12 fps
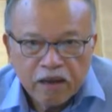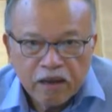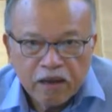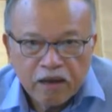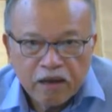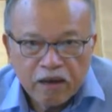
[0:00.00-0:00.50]

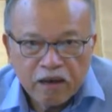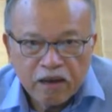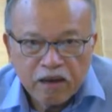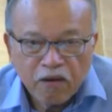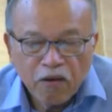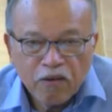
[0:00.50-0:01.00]
Uh,
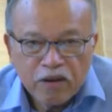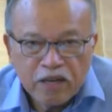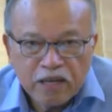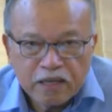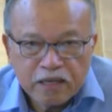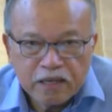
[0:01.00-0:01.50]

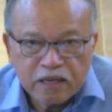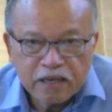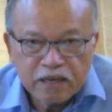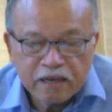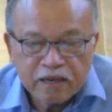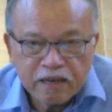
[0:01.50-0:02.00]
only
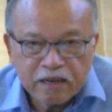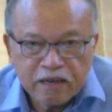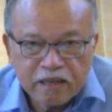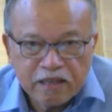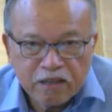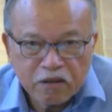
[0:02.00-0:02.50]
uh,
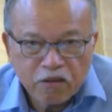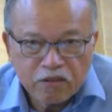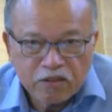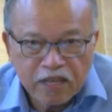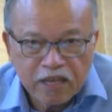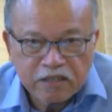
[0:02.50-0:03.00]
in the
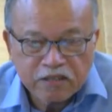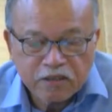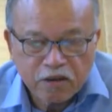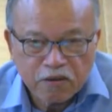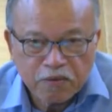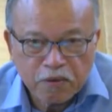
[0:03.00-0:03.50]
context
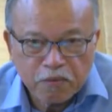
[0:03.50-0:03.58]
of uh,